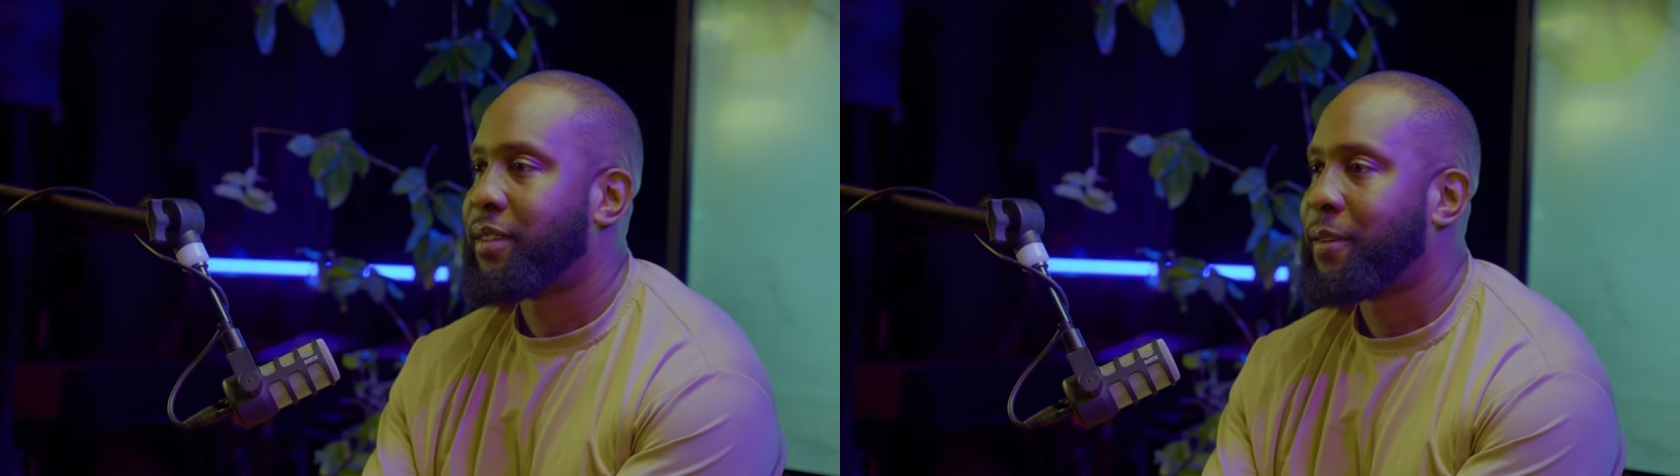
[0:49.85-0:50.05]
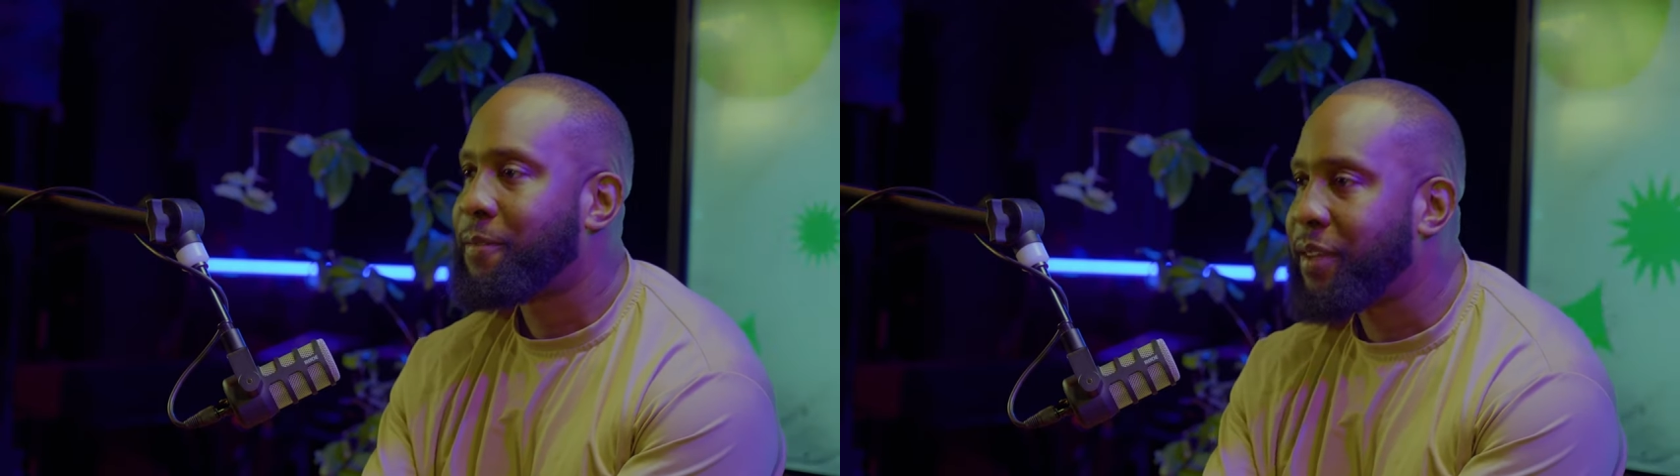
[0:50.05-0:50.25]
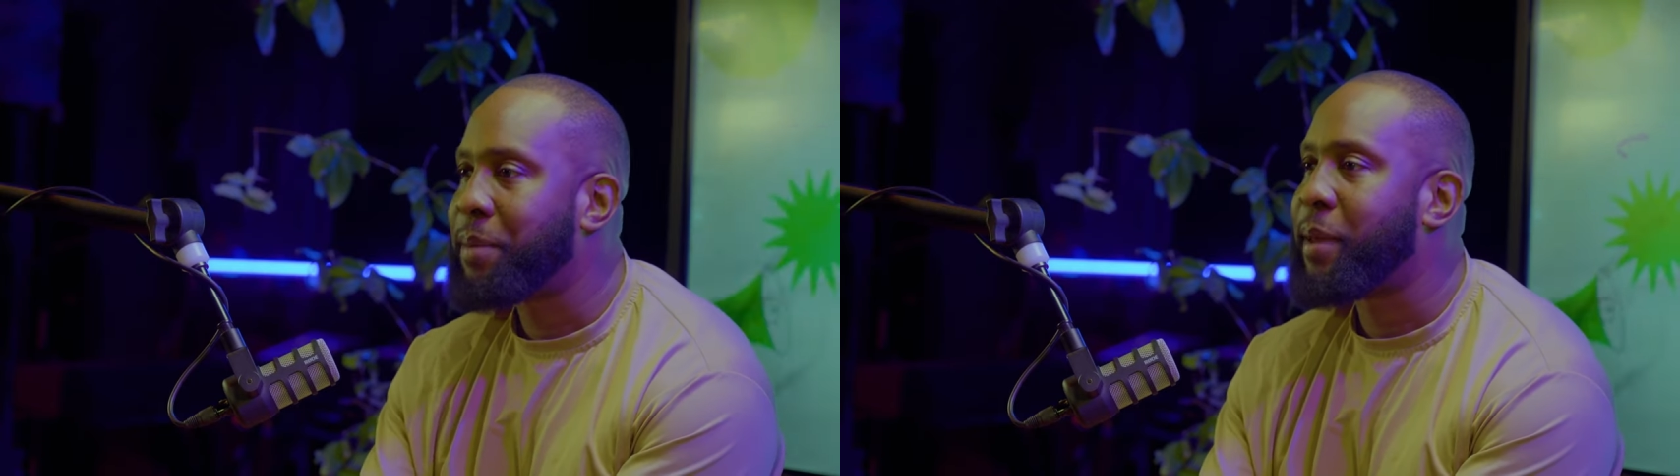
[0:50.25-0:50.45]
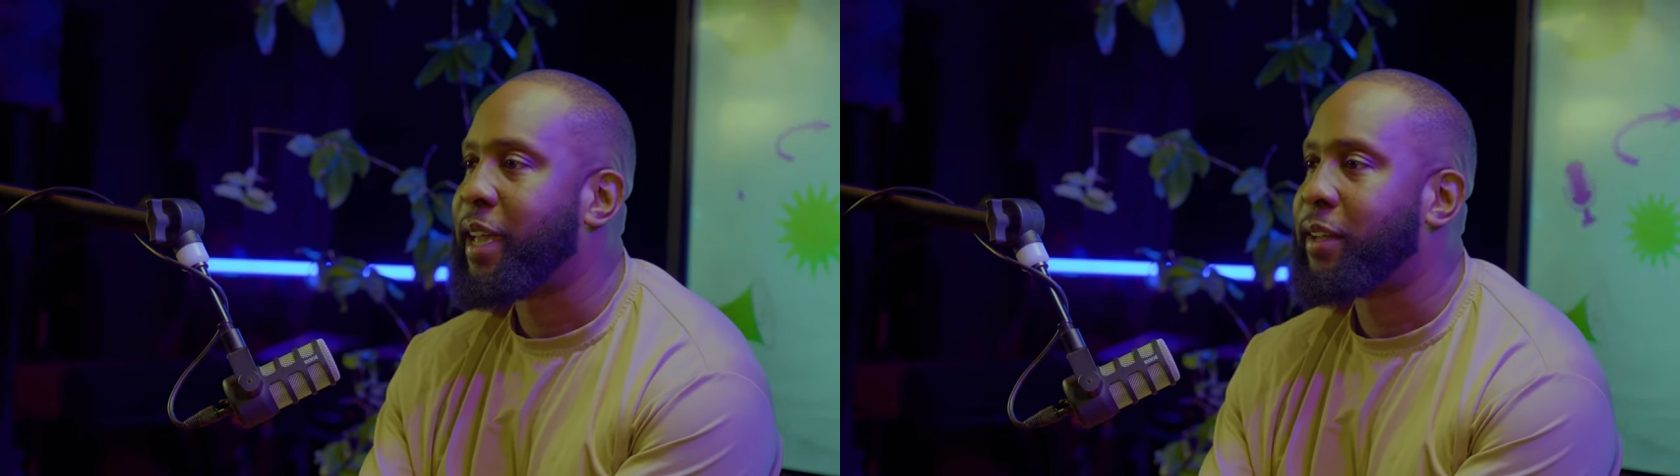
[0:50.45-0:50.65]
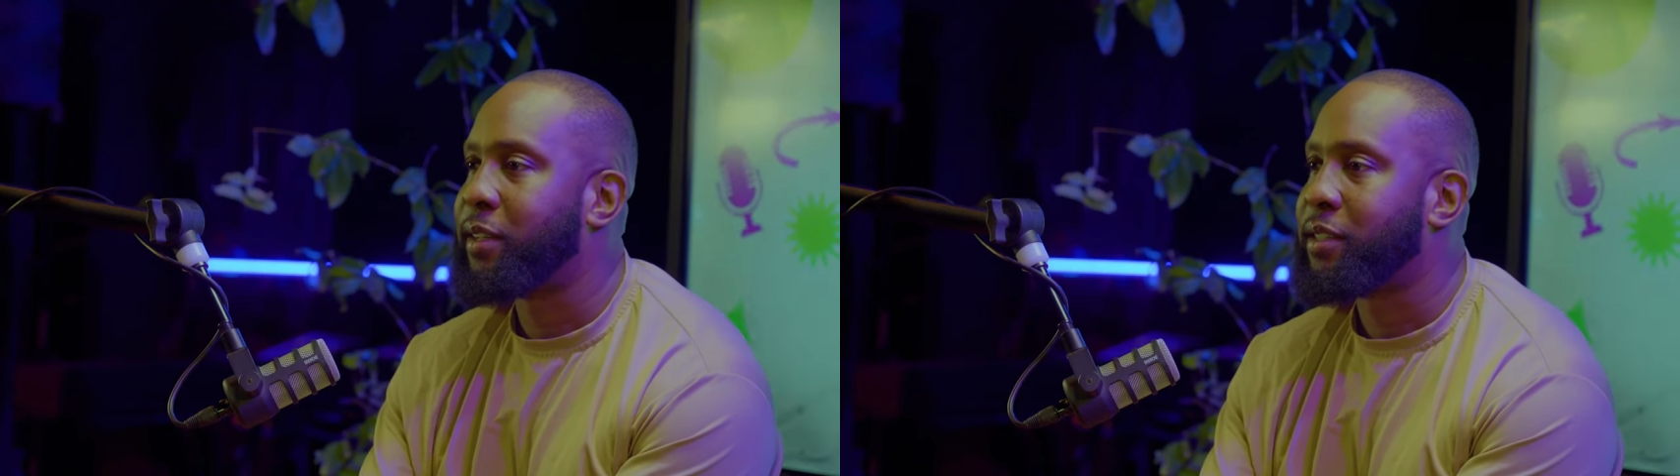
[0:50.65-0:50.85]

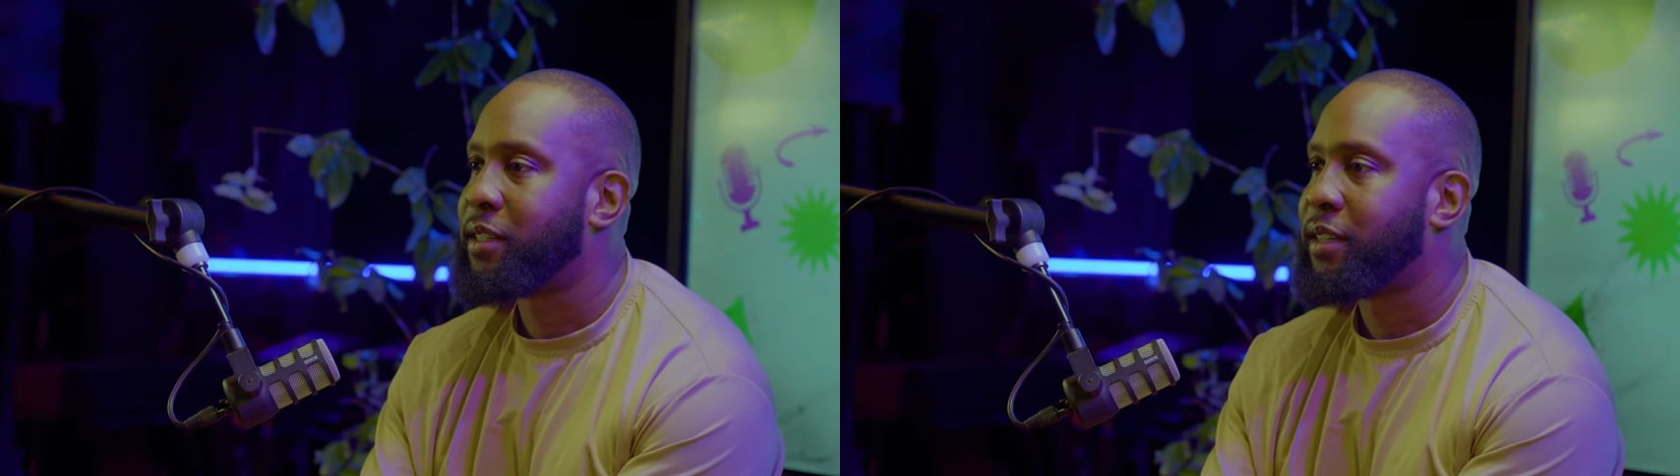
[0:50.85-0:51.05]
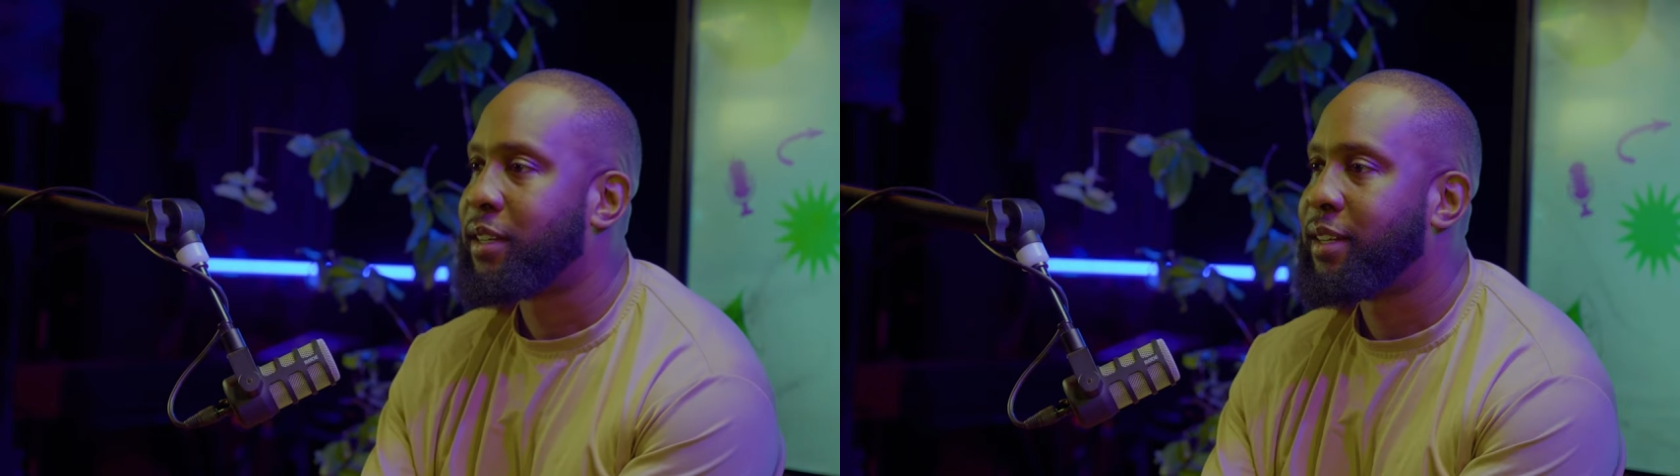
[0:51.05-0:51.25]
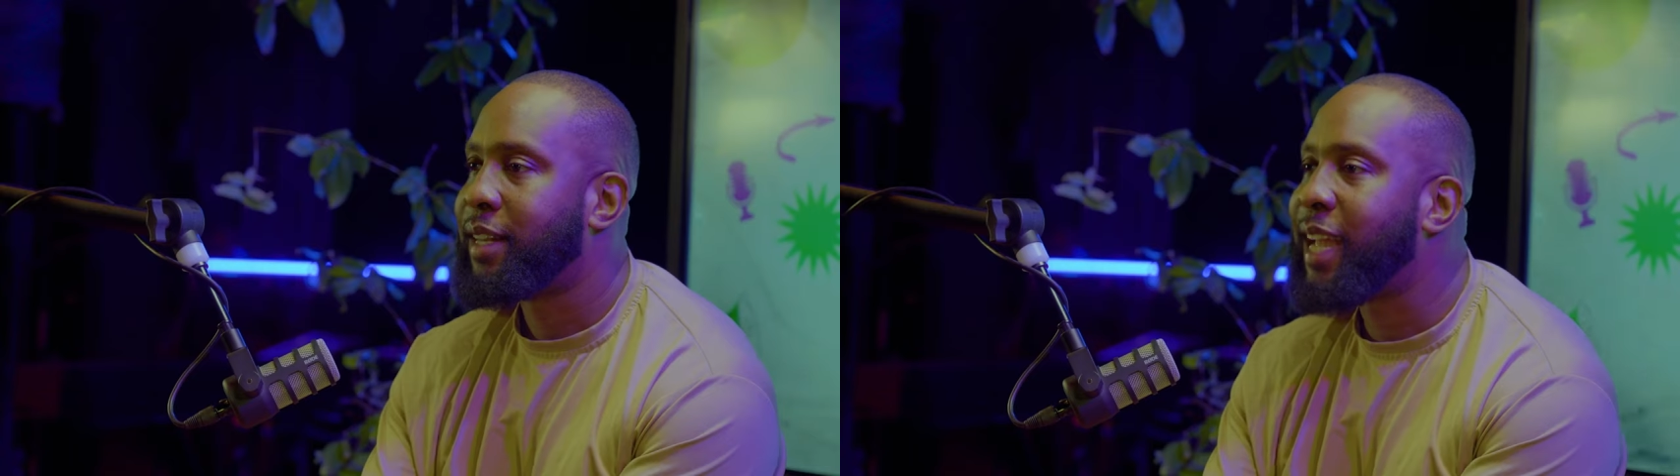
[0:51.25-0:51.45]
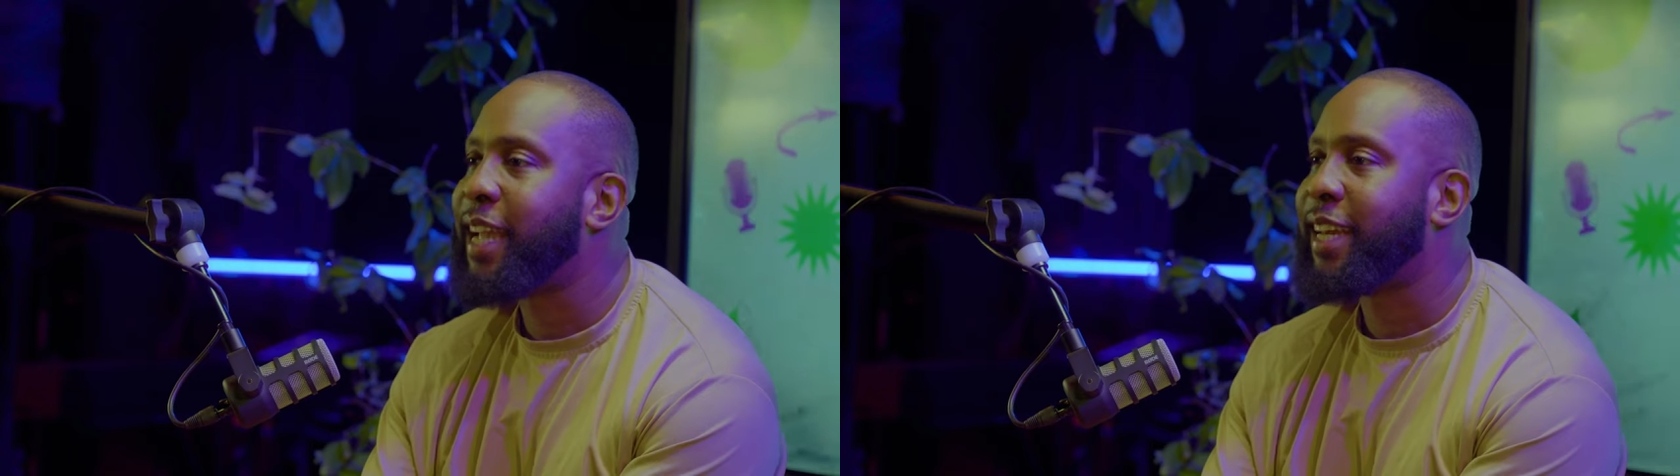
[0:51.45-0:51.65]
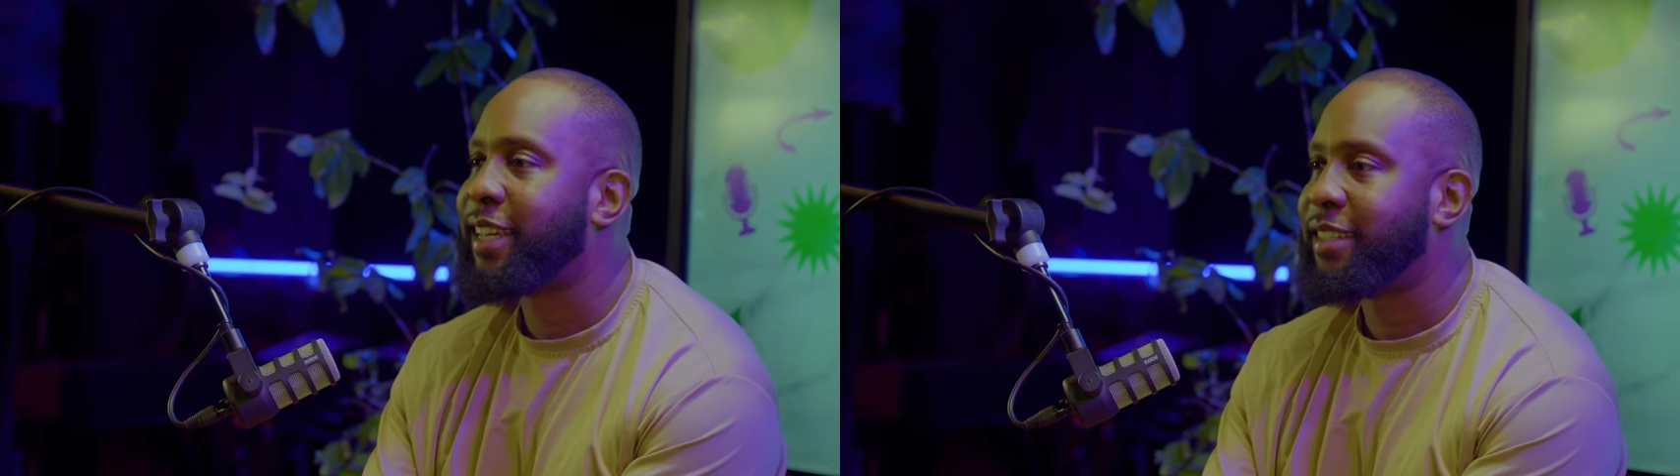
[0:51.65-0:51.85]
females,
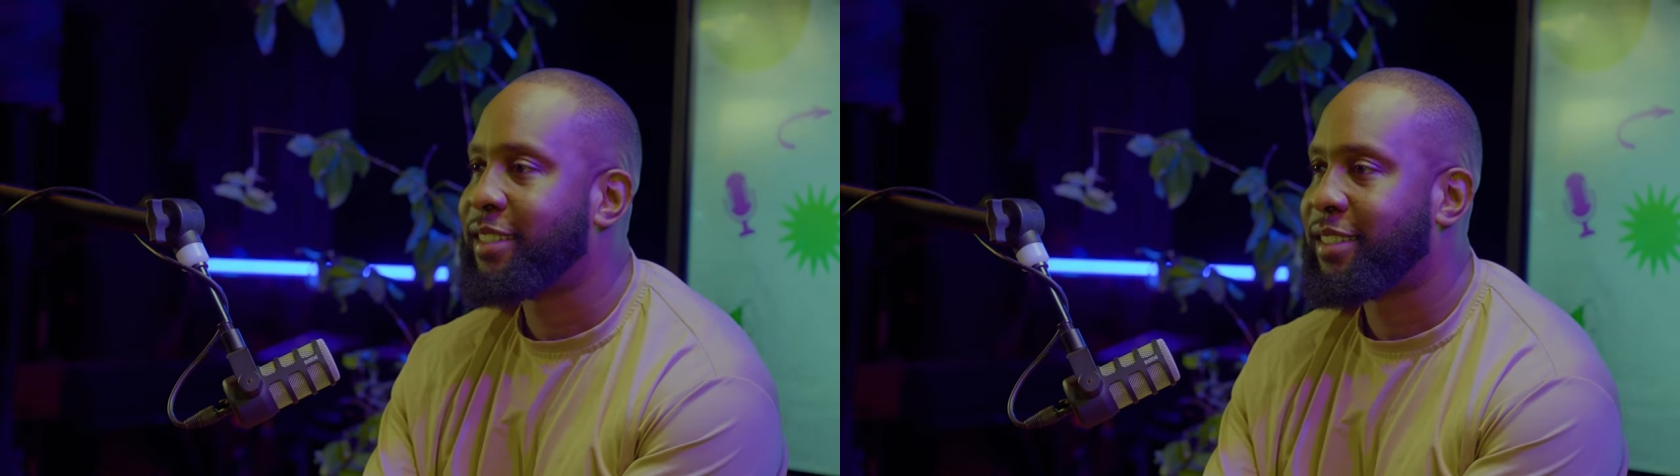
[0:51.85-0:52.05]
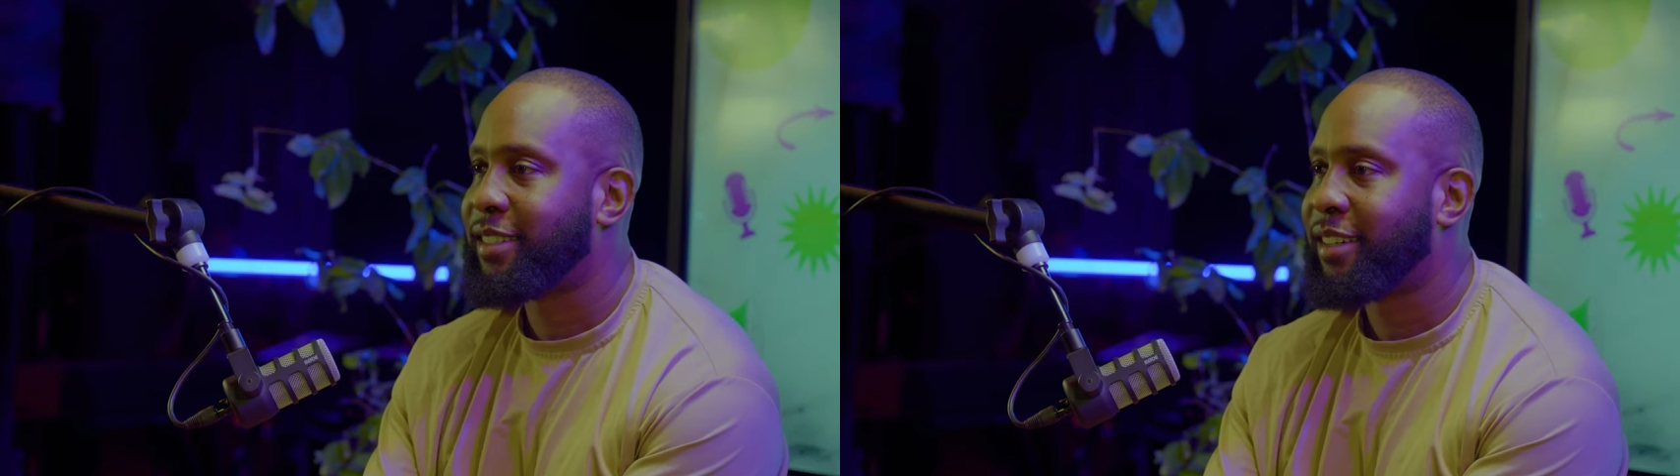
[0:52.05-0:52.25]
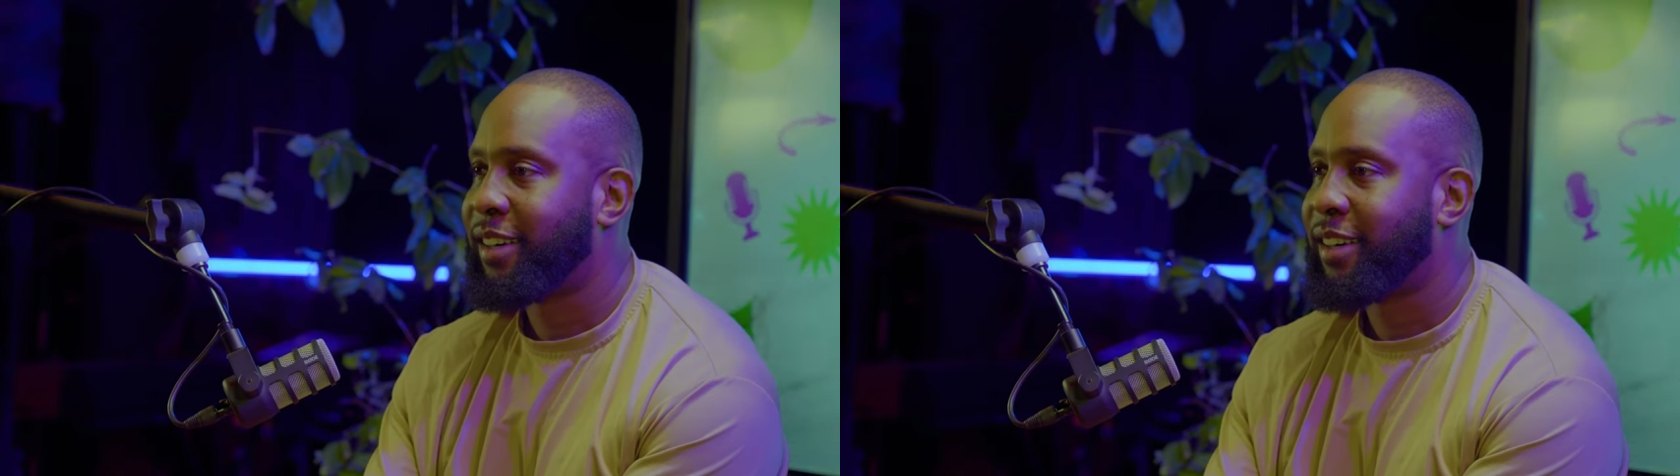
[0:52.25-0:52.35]
ladies,